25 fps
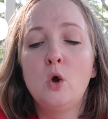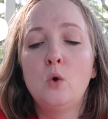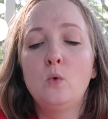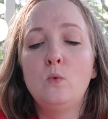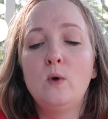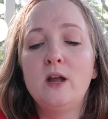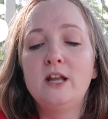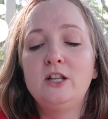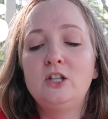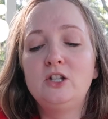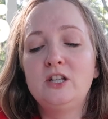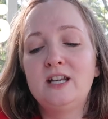
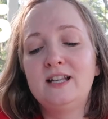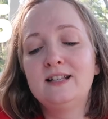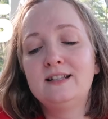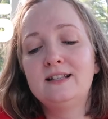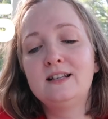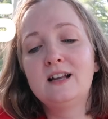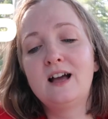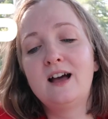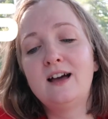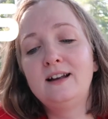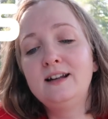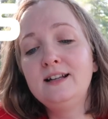which is
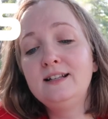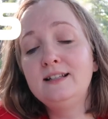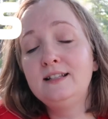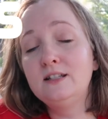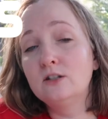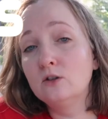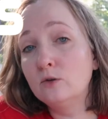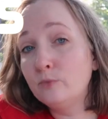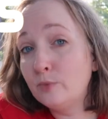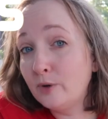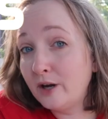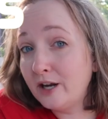not a
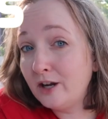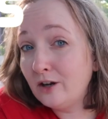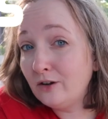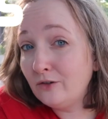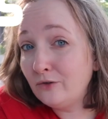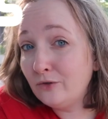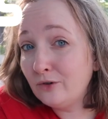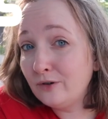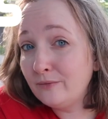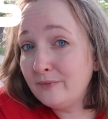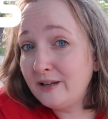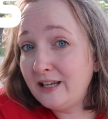deal breaker
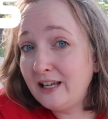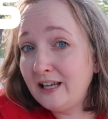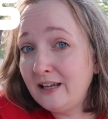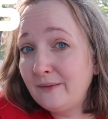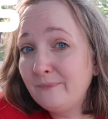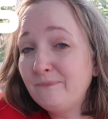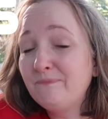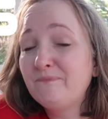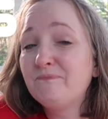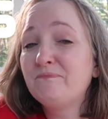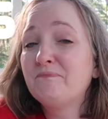for me